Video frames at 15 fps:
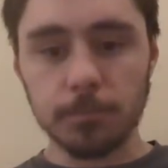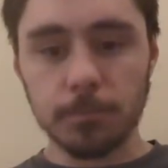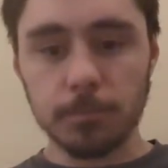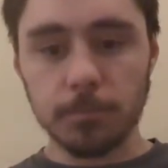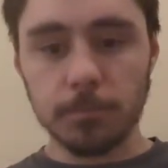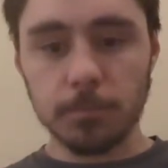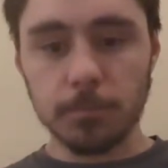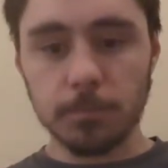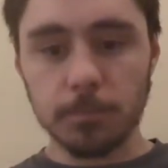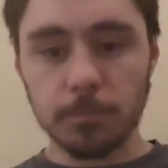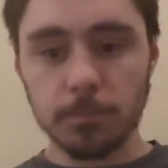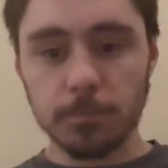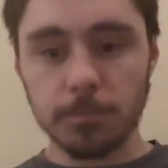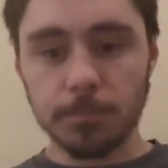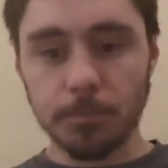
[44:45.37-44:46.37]
okay, I might do that.
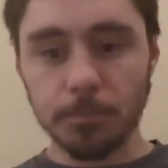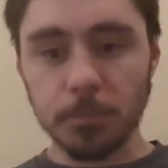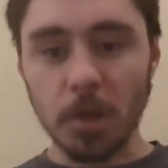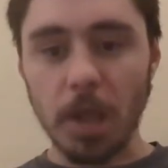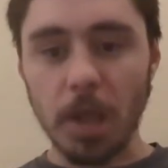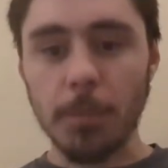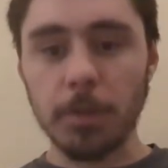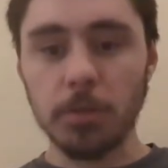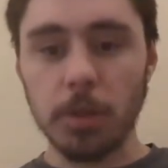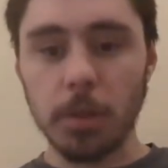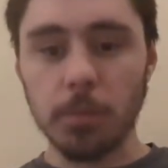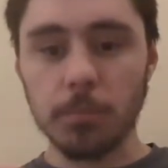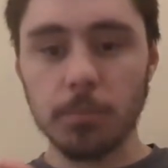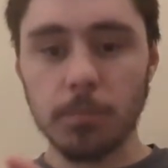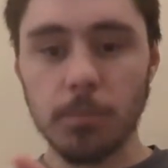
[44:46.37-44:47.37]
I'm going Battle
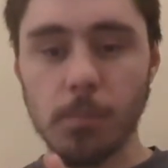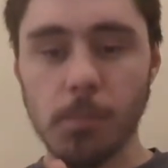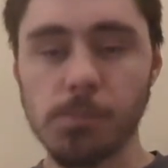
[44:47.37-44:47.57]
Network, okay.